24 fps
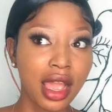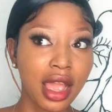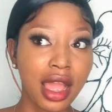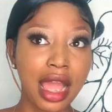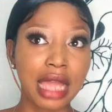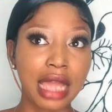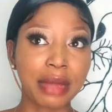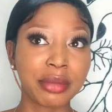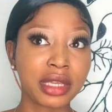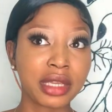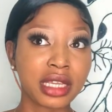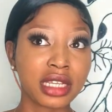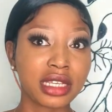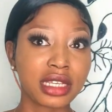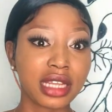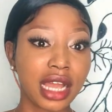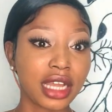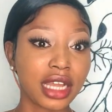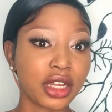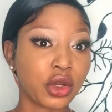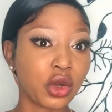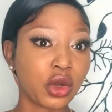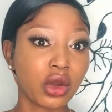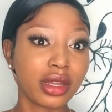I mean, I
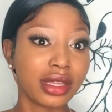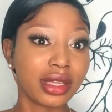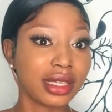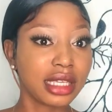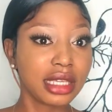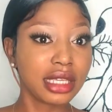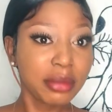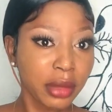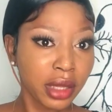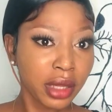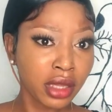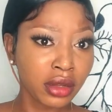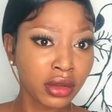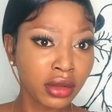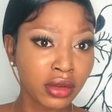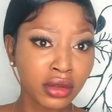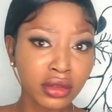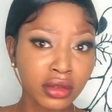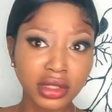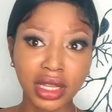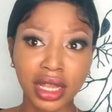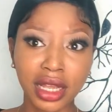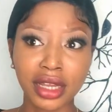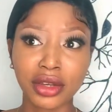got
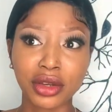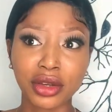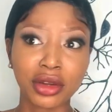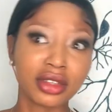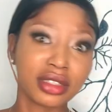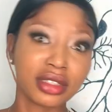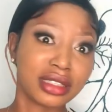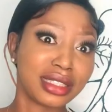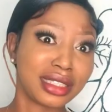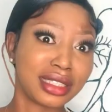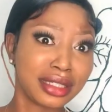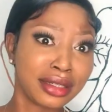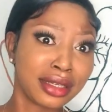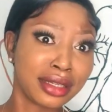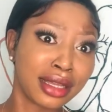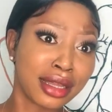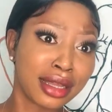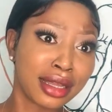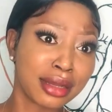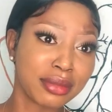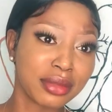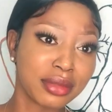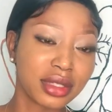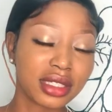emails, I got
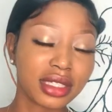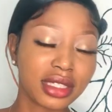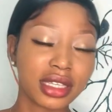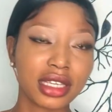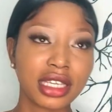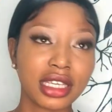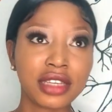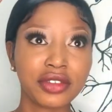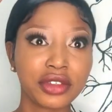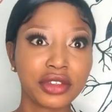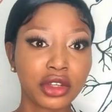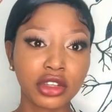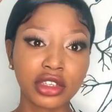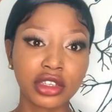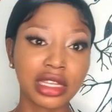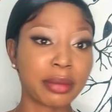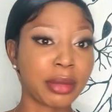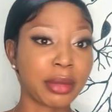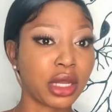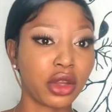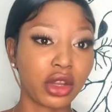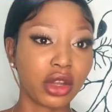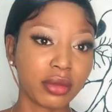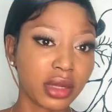DMs, even under my
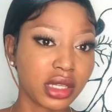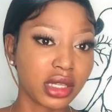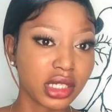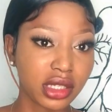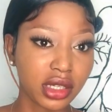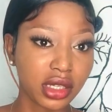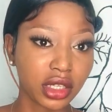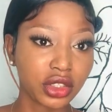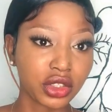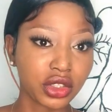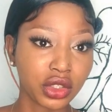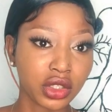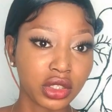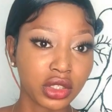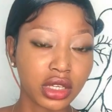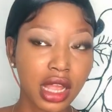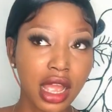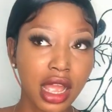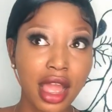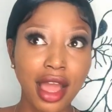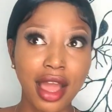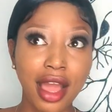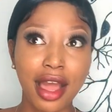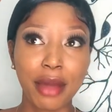comment section
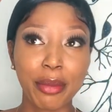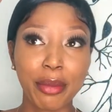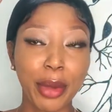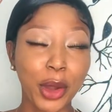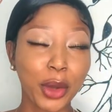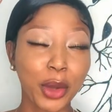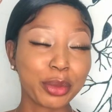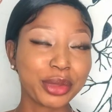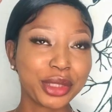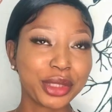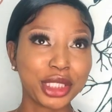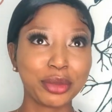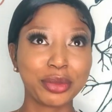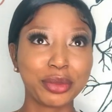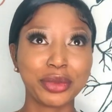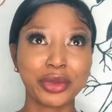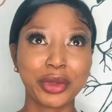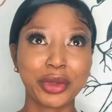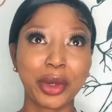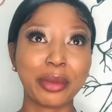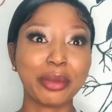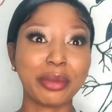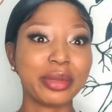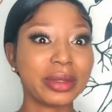about people
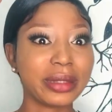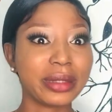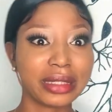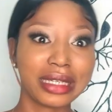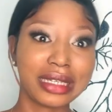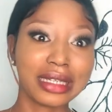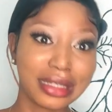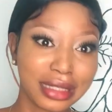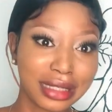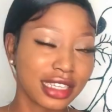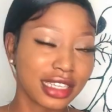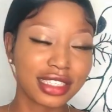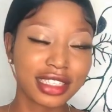complaining.